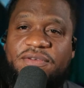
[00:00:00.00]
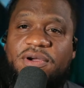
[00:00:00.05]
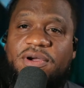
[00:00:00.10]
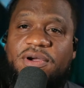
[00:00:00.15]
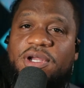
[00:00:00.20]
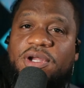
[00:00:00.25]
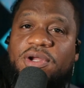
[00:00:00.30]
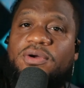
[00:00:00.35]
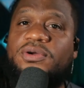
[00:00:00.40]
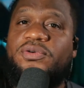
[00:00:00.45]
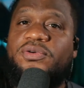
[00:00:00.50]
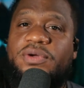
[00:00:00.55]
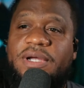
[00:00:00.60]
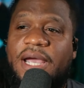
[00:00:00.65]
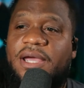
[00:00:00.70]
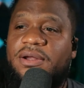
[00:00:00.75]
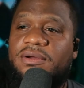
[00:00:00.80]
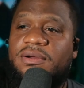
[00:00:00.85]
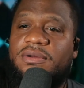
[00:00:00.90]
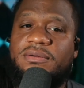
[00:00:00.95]
you're a new
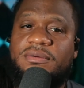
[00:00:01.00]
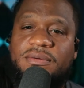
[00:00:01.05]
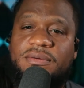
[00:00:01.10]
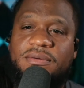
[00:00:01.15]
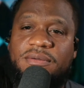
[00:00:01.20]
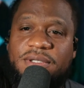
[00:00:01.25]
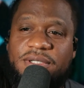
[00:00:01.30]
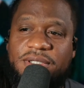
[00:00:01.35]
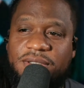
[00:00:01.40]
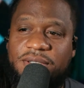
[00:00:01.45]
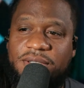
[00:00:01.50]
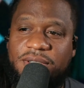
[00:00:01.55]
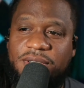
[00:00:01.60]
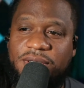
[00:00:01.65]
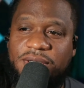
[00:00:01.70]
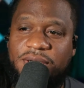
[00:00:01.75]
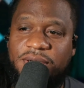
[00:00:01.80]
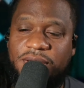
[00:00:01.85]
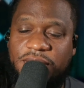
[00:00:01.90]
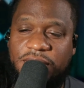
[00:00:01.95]
creator,
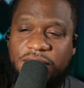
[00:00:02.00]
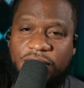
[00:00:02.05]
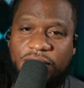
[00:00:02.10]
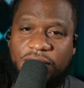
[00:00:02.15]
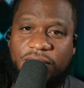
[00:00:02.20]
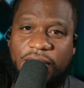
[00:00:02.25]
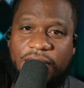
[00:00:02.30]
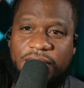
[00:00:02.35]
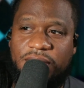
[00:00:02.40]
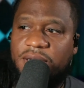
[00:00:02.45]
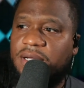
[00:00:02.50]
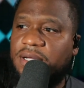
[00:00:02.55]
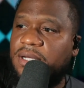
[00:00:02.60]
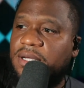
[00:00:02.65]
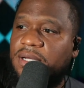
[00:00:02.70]
and